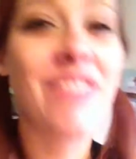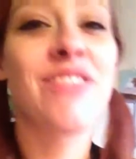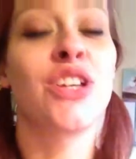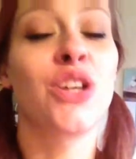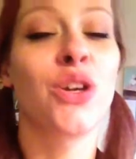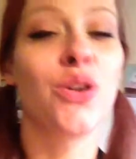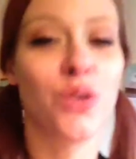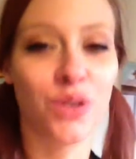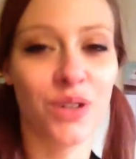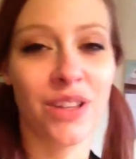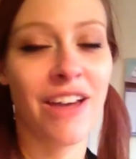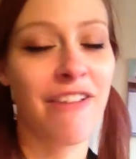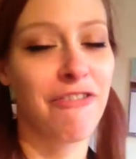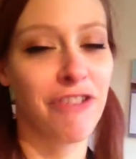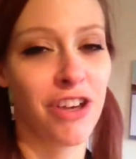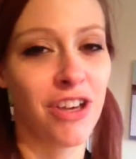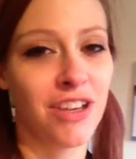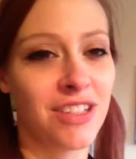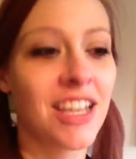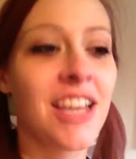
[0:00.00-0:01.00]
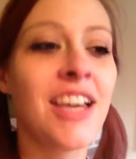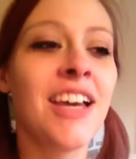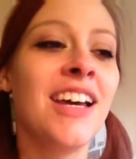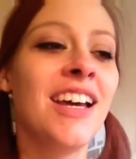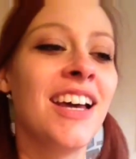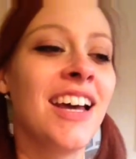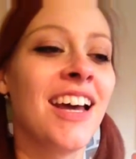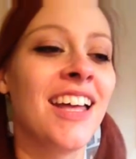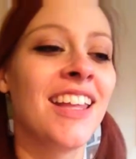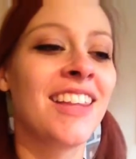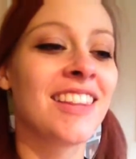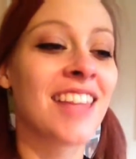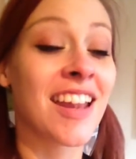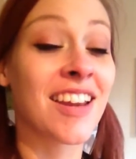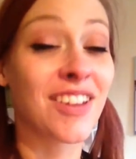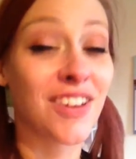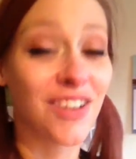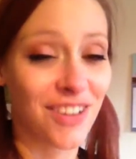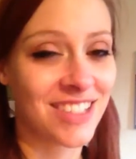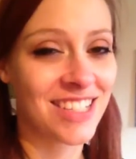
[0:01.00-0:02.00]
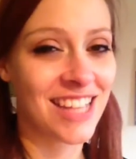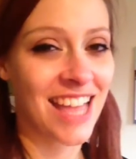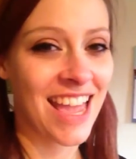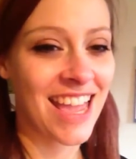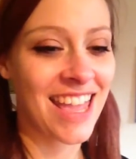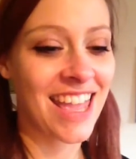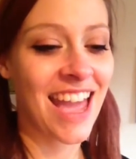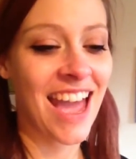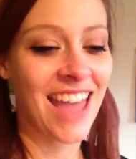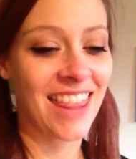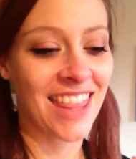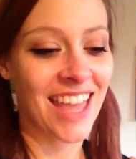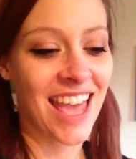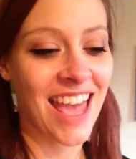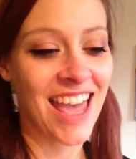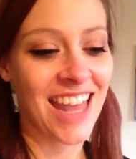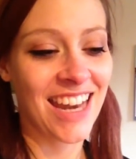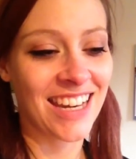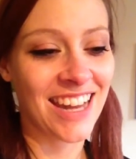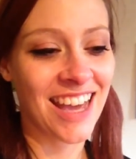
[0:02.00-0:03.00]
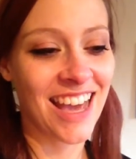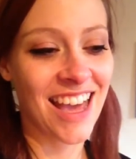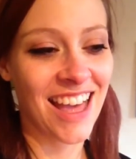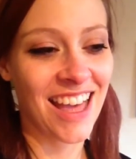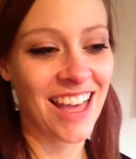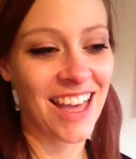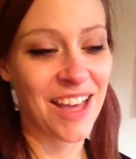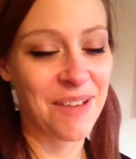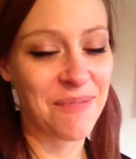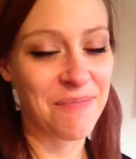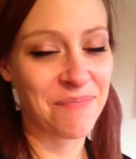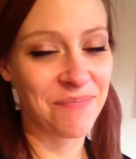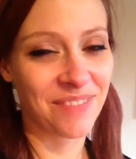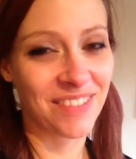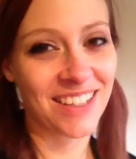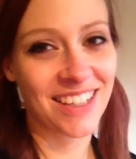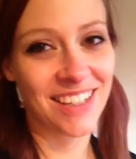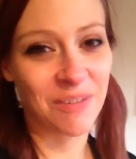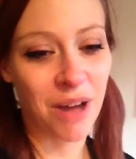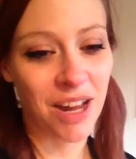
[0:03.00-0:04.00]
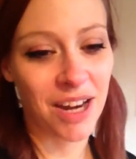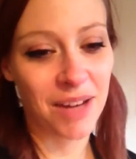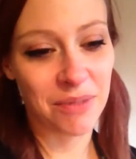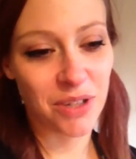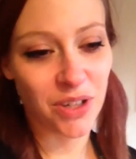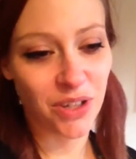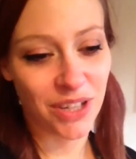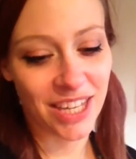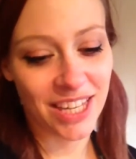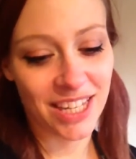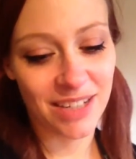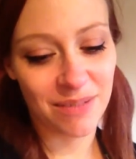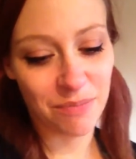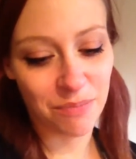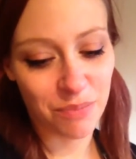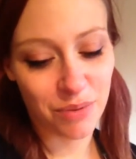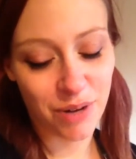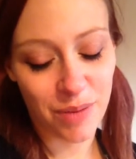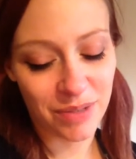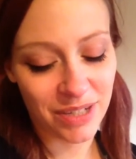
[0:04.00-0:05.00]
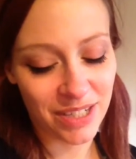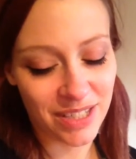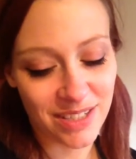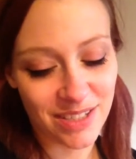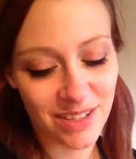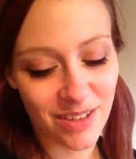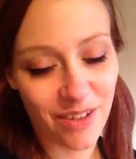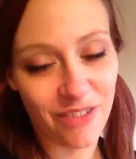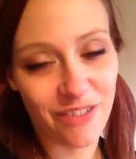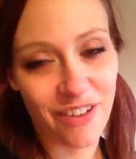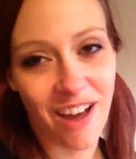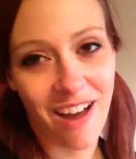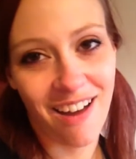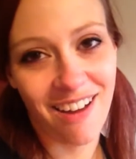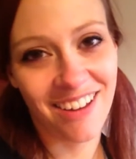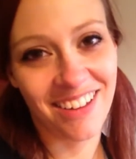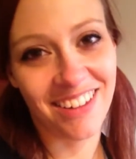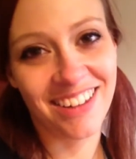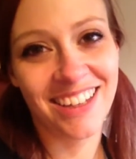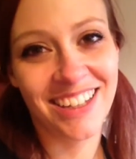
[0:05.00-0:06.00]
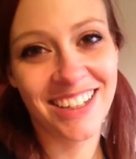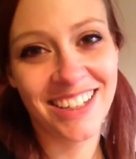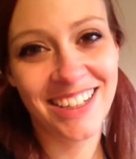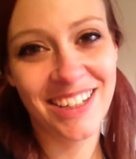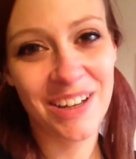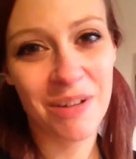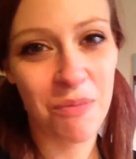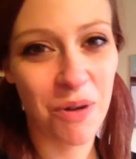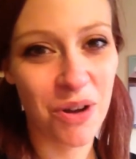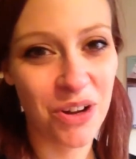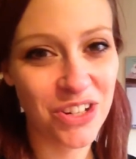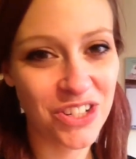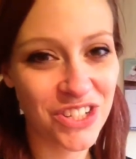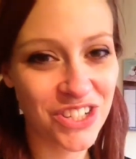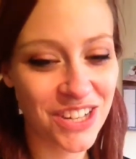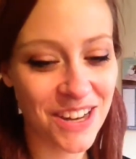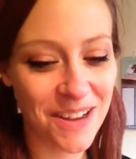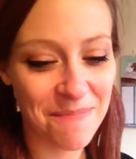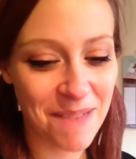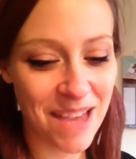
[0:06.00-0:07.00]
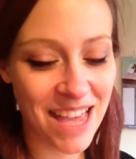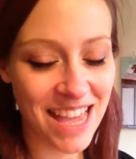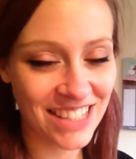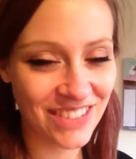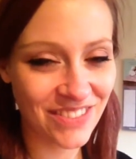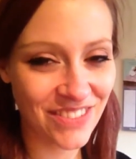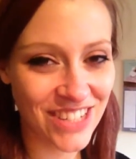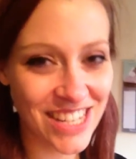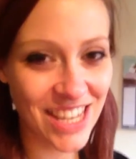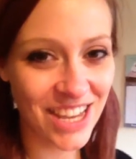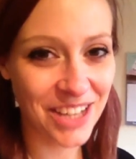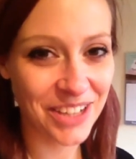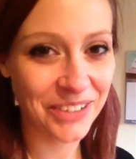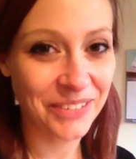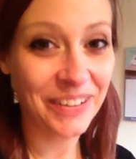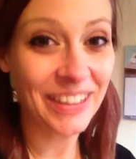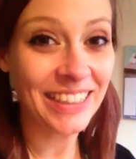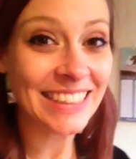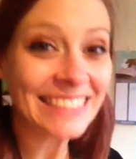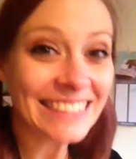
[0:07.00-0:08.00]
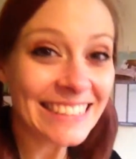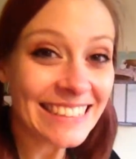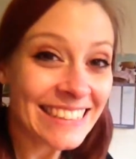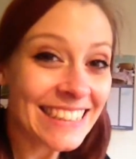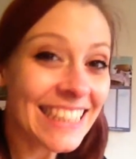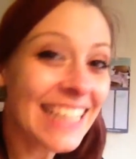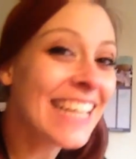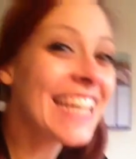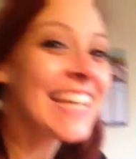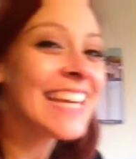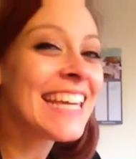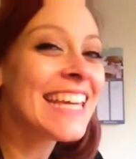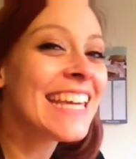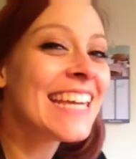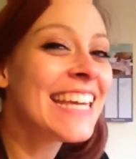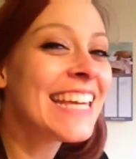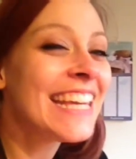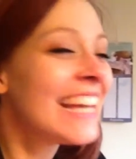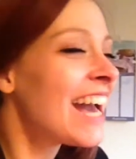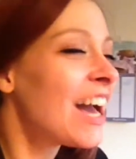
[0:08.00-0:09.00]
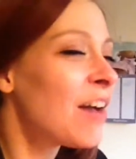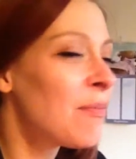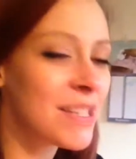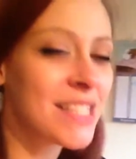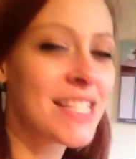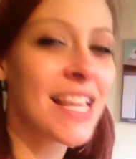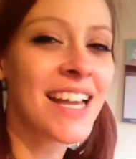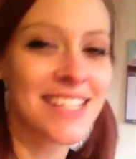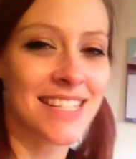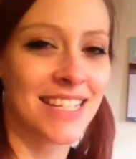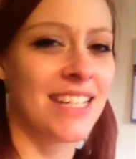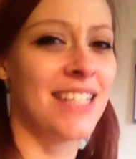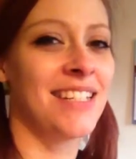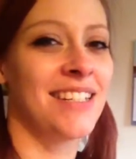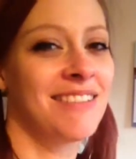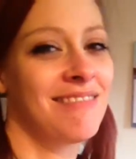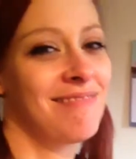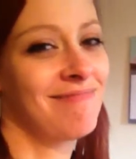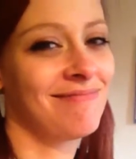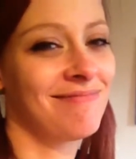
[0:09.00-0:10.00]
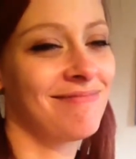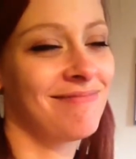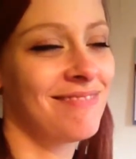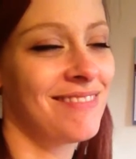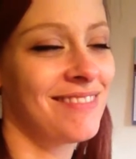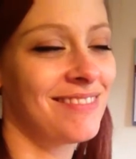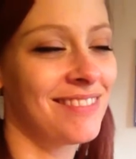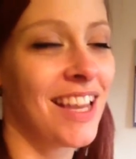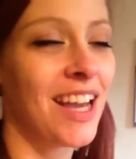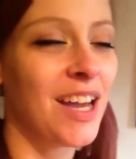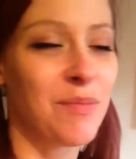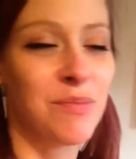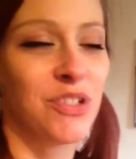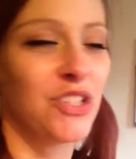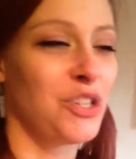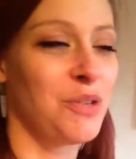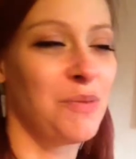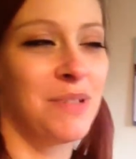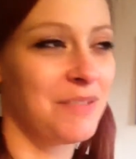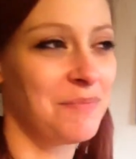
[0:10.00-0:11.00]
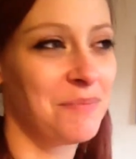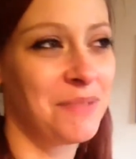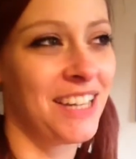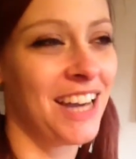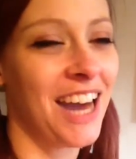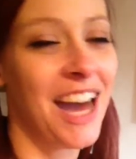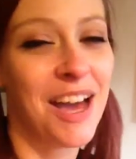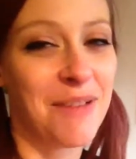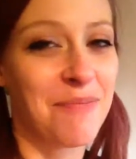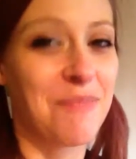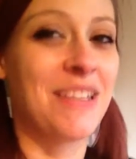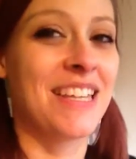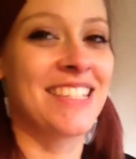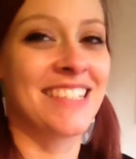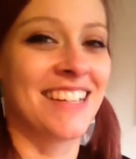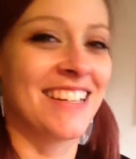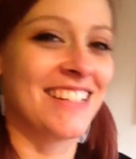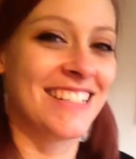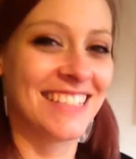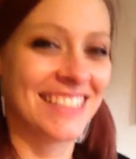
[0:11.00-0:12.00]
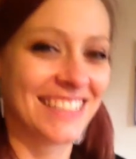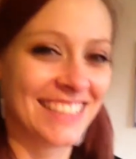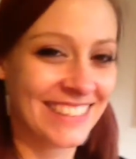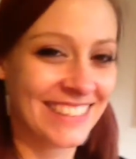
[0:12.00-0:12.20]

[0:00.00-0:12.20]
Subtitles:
have to Google that first, then cook steak, and then while I'm cooking and prepping and stuff, I'll watch Mare's video. I'm excited. I'm stupid, but I am excited.